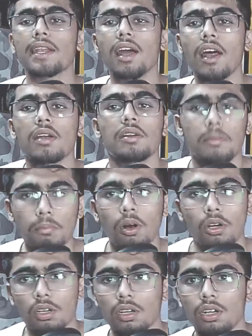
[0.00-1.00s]
are
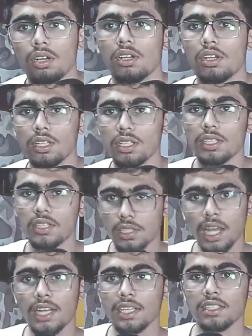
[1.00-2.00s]
mortal.
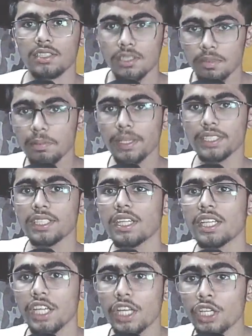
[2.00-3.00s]
That is
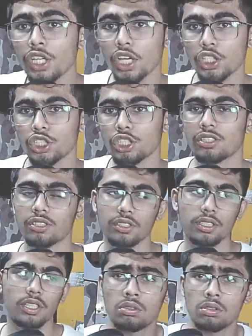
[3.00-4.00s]
basically induction.
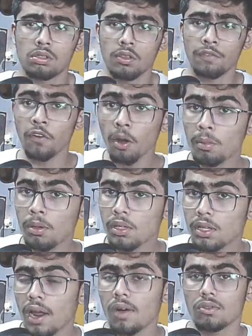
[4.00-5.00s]
The formal
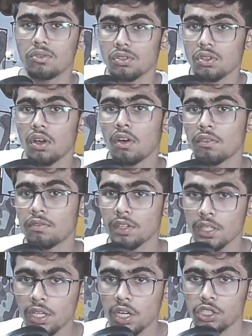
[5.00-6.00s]
grounds of
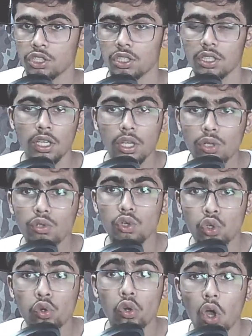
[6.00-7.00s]
induction include
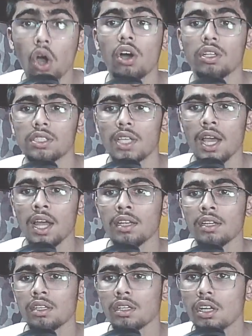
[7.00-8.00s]
two laws,
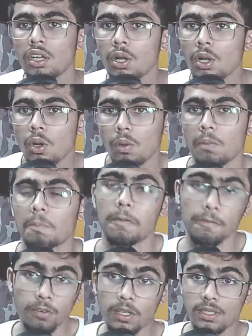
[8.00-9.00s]
and the
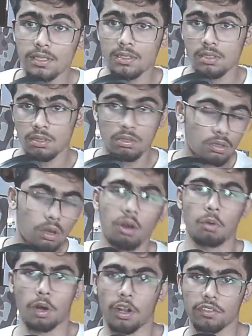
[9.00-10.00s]
first, or
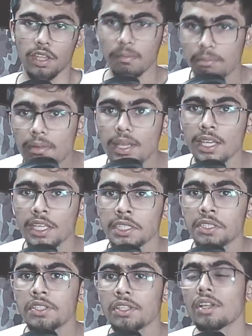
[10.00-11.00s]
one of them,
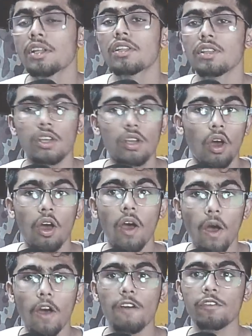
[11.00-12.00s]
is the law
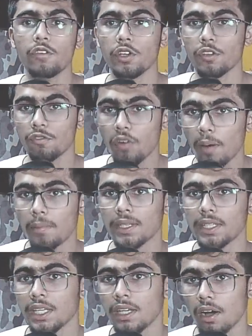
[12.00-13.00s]
of
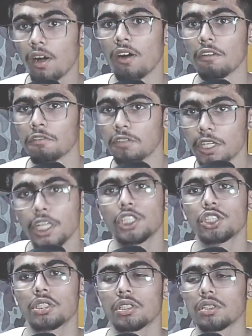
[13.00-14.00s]
uniformity of
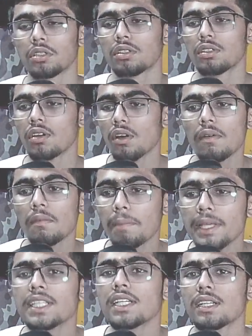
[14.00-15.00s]
nature, or
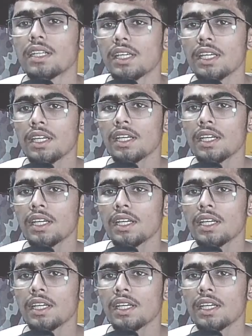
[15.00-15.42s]
basically